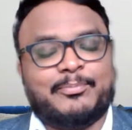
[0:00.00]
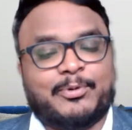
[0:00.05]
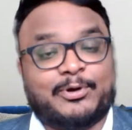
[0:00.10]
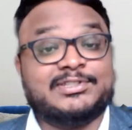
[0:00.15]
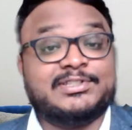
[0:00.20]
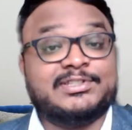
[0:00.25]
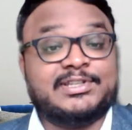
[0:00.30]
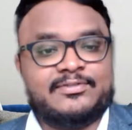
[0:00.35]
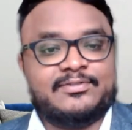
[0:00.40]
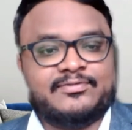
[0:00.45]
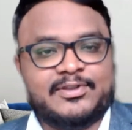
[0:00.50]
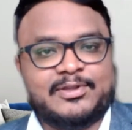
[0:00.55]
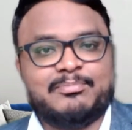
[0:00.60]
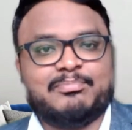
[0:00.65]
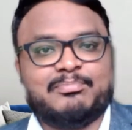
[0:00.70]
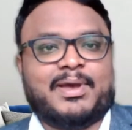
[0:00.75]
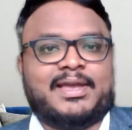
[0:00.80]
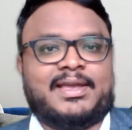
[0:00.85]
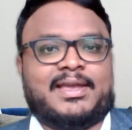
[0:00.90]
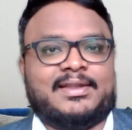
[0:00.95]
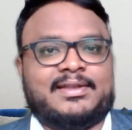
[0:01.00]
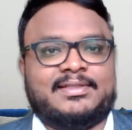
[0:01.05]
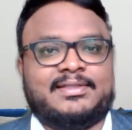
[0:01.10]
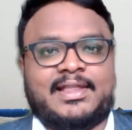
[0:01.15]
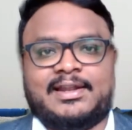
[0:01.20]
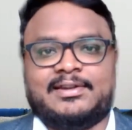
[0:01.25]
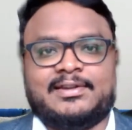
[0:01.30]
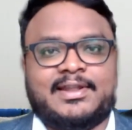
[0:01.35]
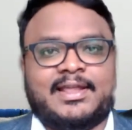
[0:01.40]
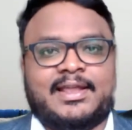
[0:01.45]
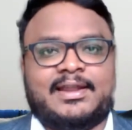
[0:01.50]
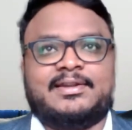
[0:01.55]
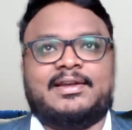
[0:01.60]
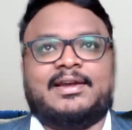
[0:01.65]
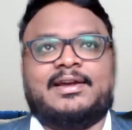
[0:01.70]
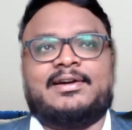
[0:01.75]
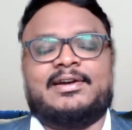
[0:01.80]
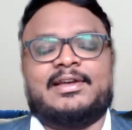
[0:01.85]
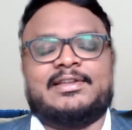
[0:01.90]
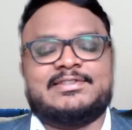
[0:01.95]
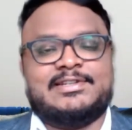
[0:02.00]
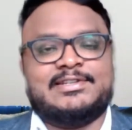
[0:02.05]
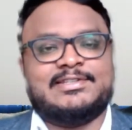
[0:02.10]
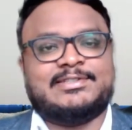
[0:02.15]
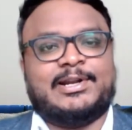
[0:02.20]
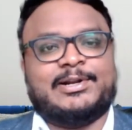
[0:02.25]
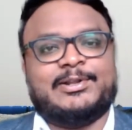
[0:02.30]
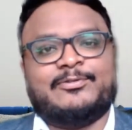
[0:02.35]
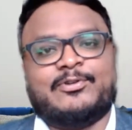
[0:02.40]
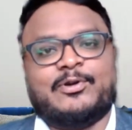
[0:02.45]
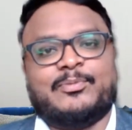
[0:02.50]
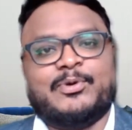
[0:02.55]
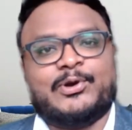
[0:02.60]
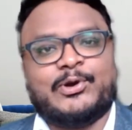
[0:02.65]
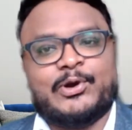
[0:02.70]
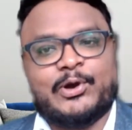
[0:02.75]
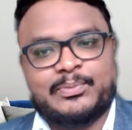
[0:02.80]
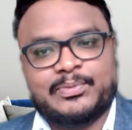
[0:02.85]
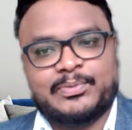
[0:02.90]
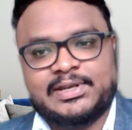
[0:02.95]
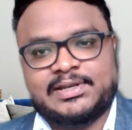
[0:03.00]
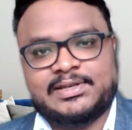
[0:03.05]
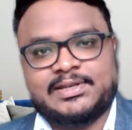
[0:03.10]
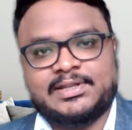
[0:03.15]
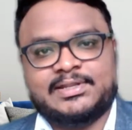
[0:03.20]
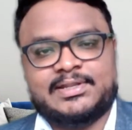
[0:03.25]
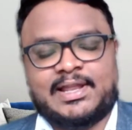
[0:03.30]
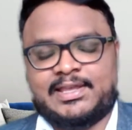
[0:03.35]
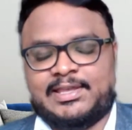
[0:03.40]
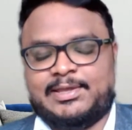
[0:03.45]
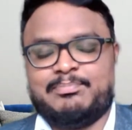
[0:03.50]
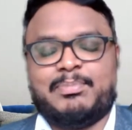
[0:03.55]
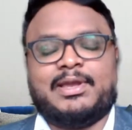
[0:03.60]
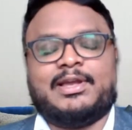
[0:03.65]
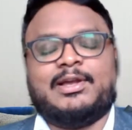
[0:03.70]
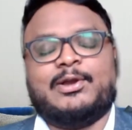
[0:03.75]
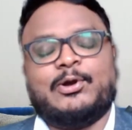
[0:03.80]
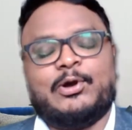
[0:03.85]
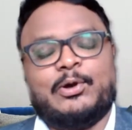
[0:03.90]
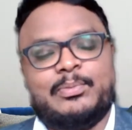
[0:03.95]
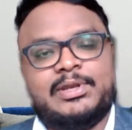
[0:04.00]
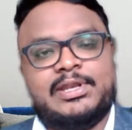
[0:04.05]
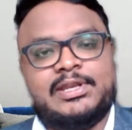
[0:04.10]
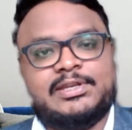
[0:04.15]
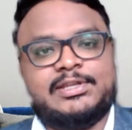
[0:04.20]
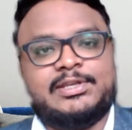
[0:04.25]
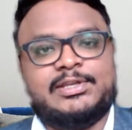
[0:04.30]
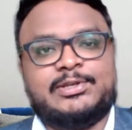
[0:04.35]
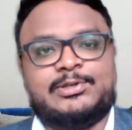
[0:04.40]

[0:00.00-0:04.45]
positive impact and that that uh, actually started from a community like impact a community